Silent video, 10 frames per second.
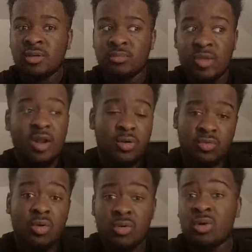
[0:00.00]
met
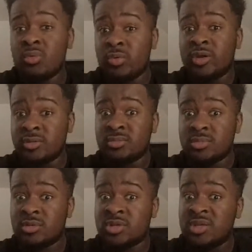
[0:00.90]
Aurora when
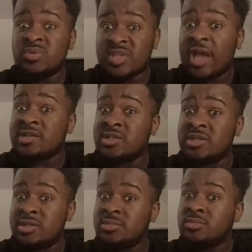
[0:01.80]
she was
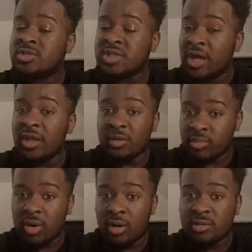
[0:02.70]
actually studying
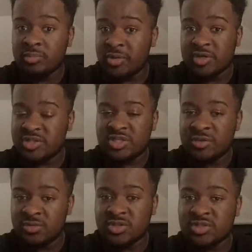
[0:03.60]
abroad because she
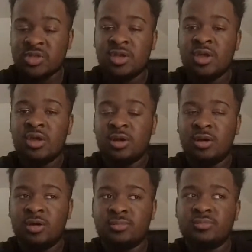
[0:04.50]
was,
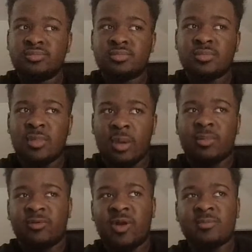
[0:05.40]

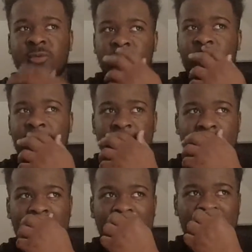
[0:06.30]
if I'm correct,
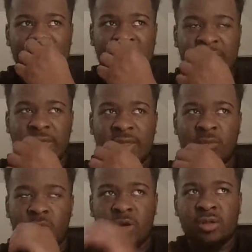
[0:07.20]

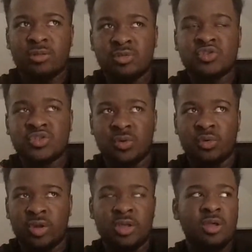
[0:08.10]
in one
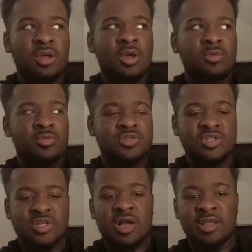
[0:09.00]
story when
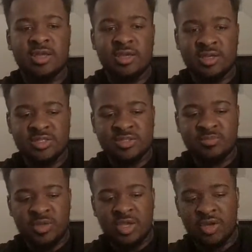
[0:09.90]
T'Challa is
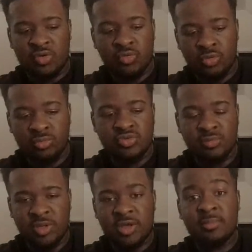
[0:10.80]
being groomed to
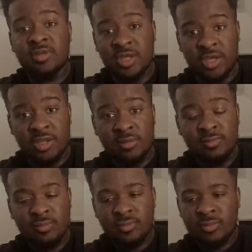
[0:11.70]
become king,
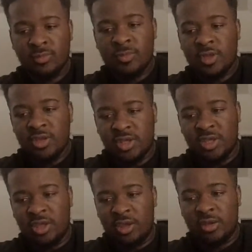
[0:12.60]

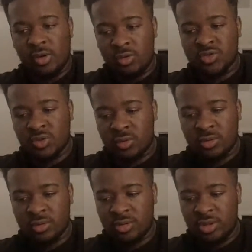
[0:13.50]
he goes
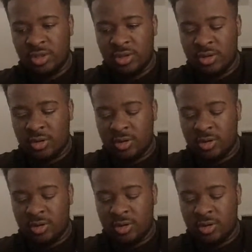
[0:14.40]
on the